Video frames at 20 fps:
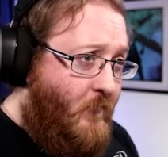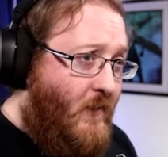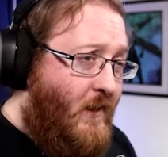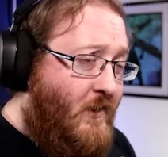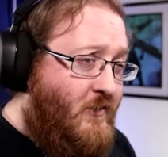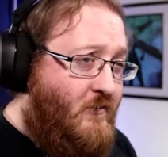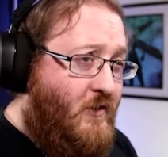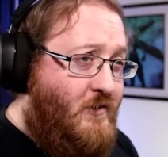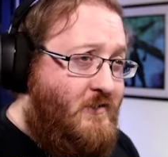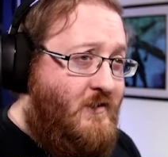
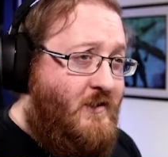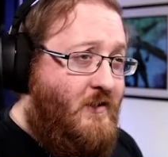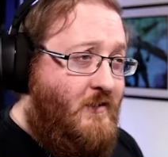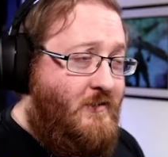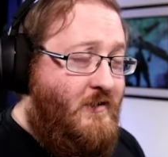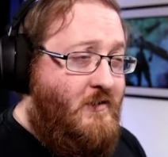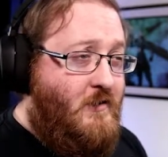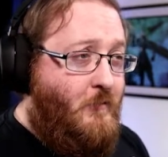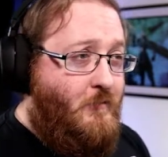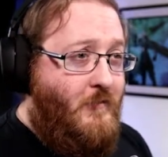Is
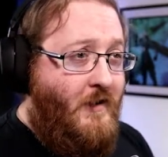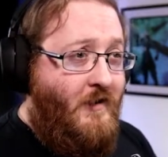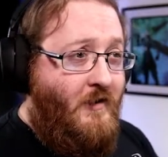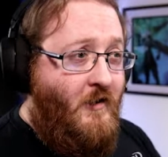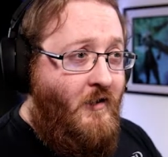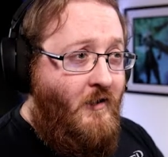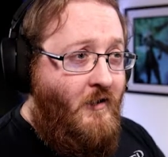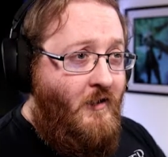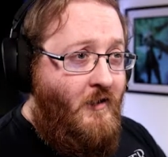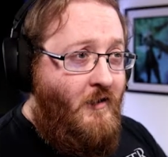versatility
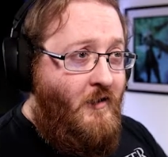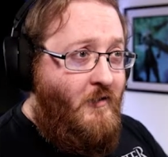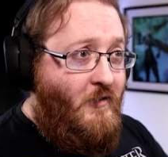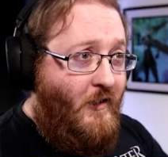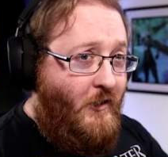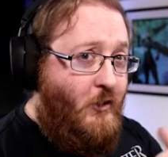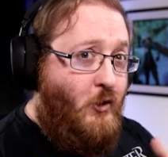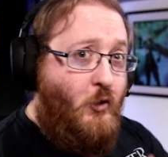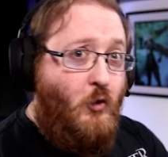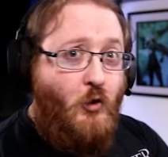something
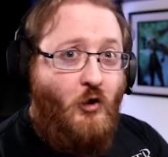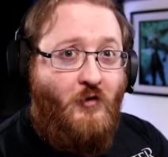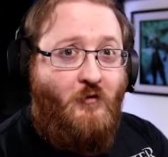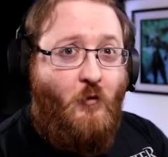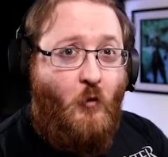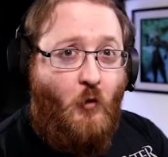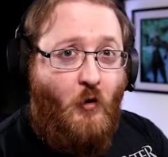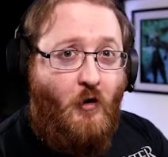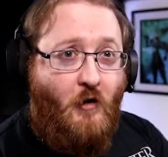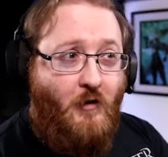that you look
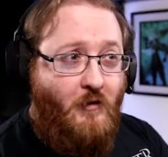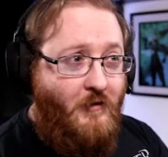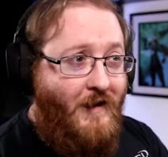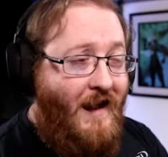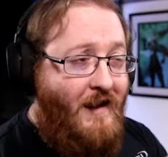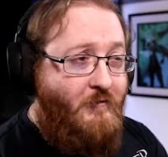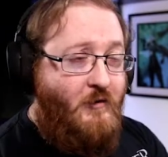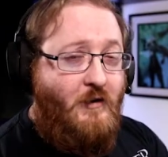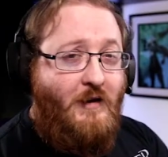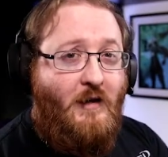for
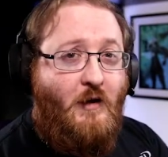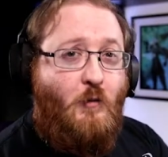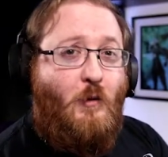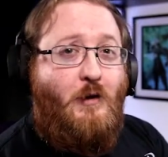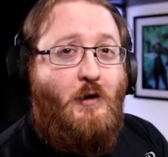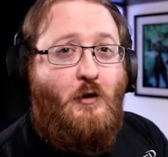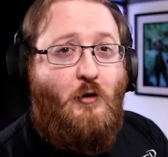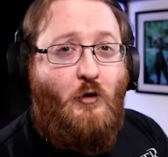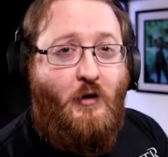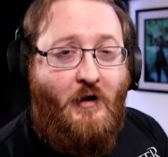heavily when
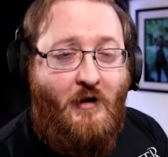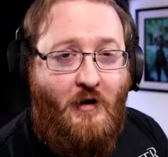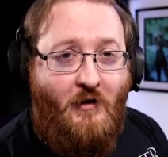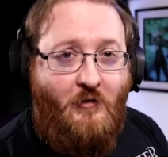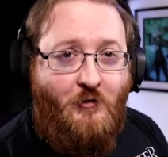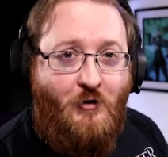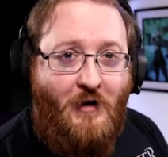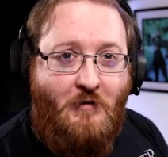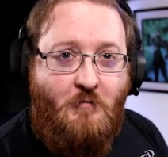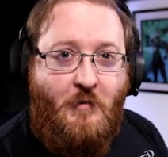you're looking at
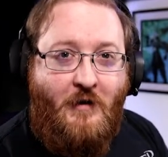draft